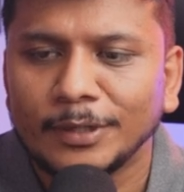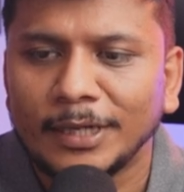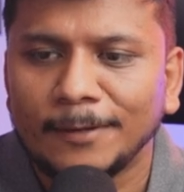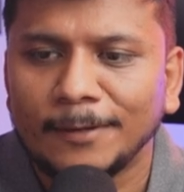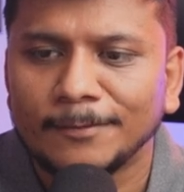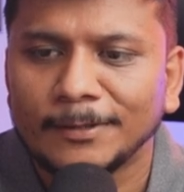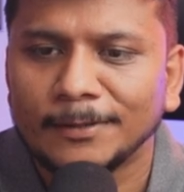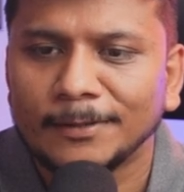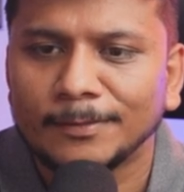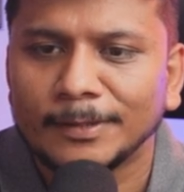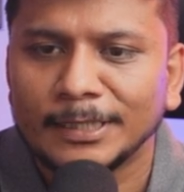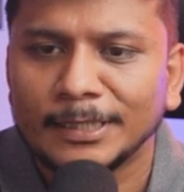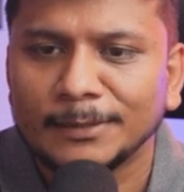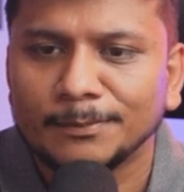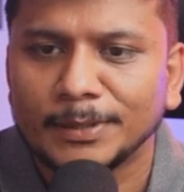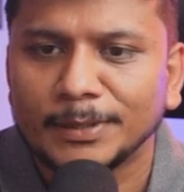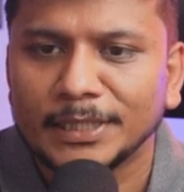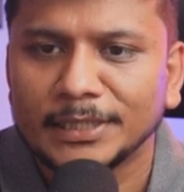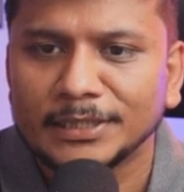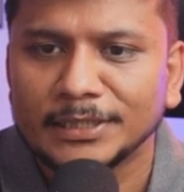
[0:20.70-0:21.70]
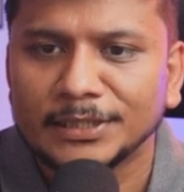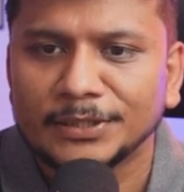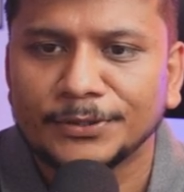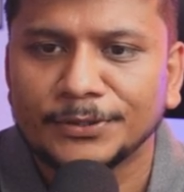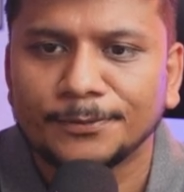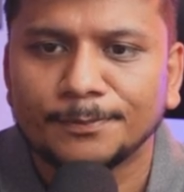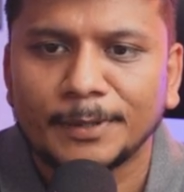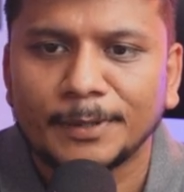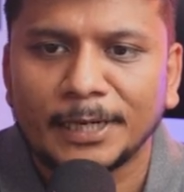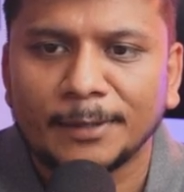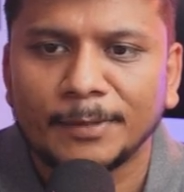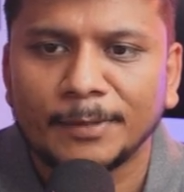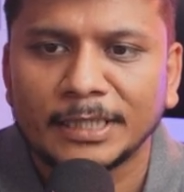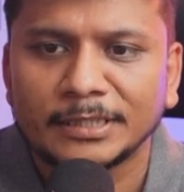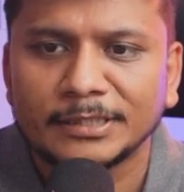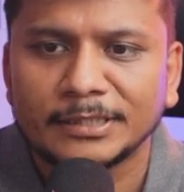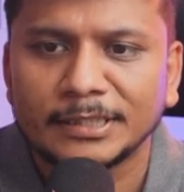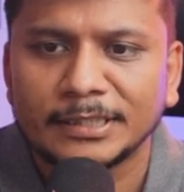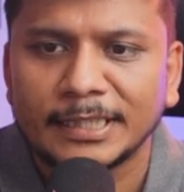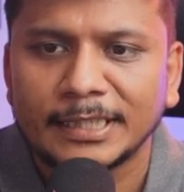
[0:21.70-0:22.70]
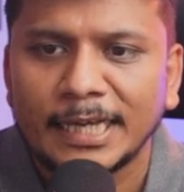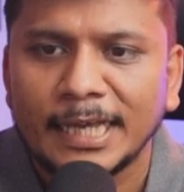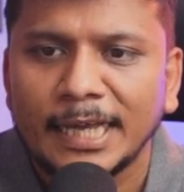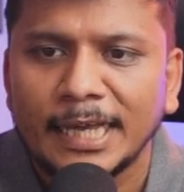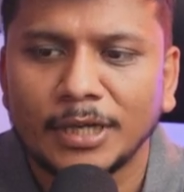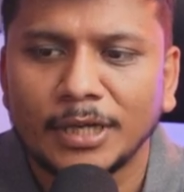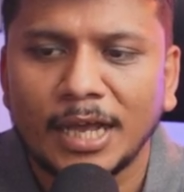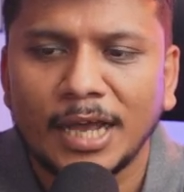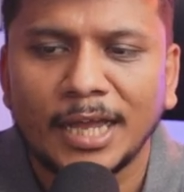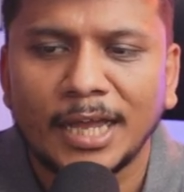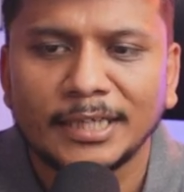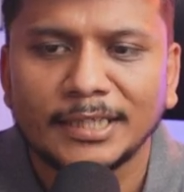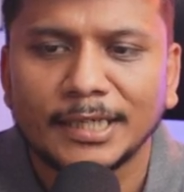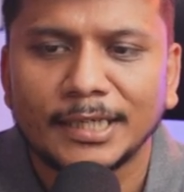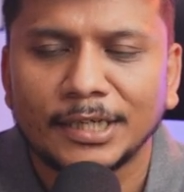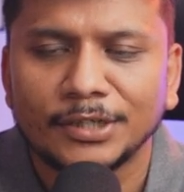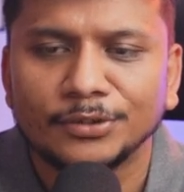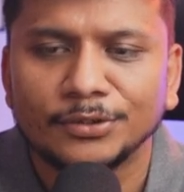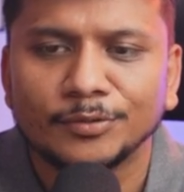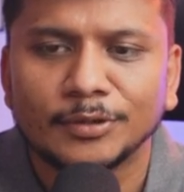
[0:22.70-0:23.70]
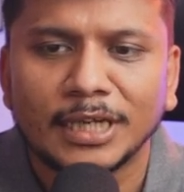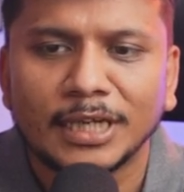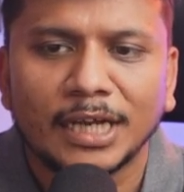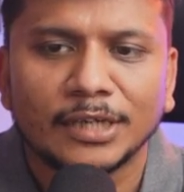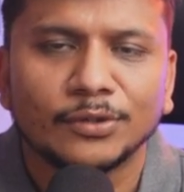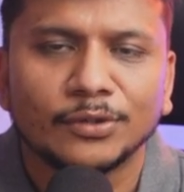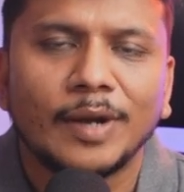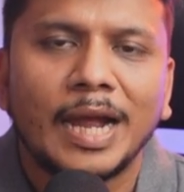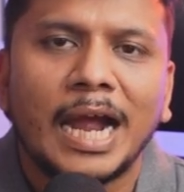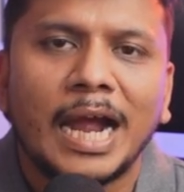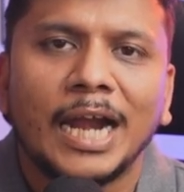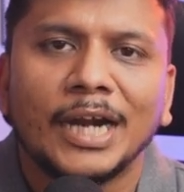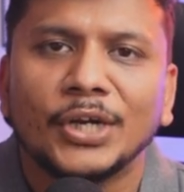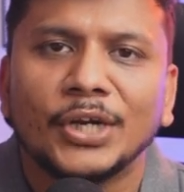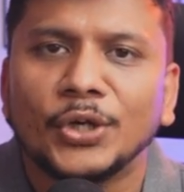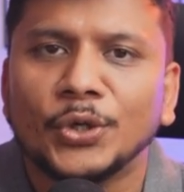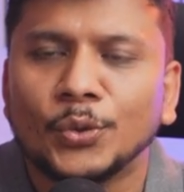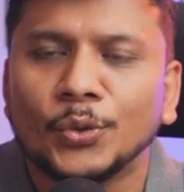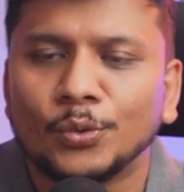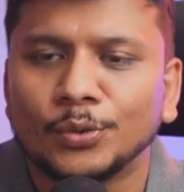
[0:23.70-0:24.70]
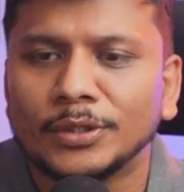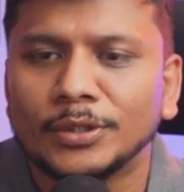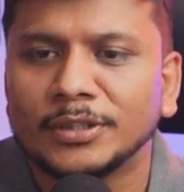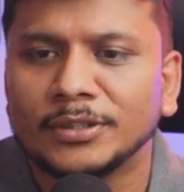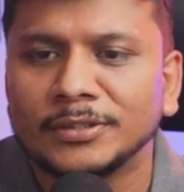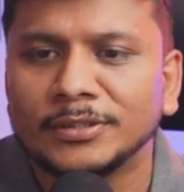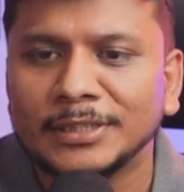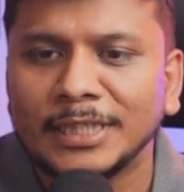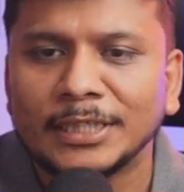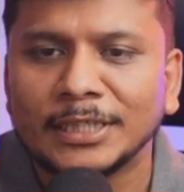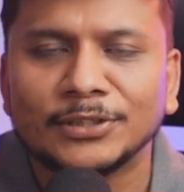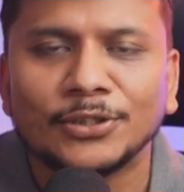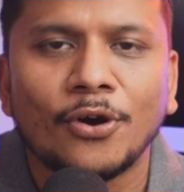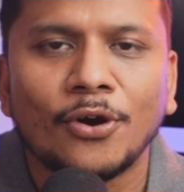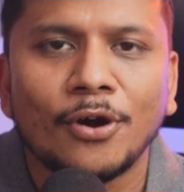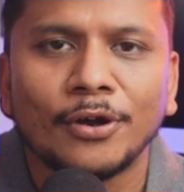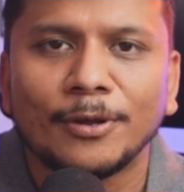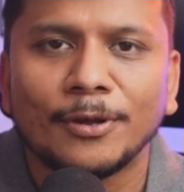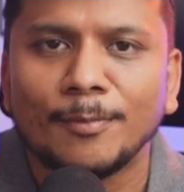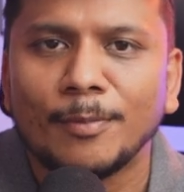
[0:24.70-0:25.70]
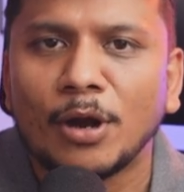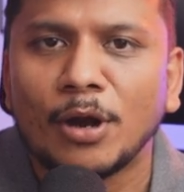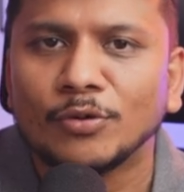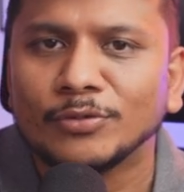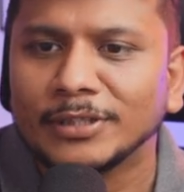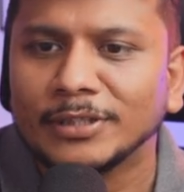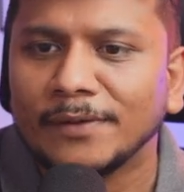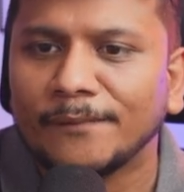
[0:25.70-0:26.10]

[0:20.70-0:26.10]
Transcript: available in PTC parametric and here you would like to add note that talk about the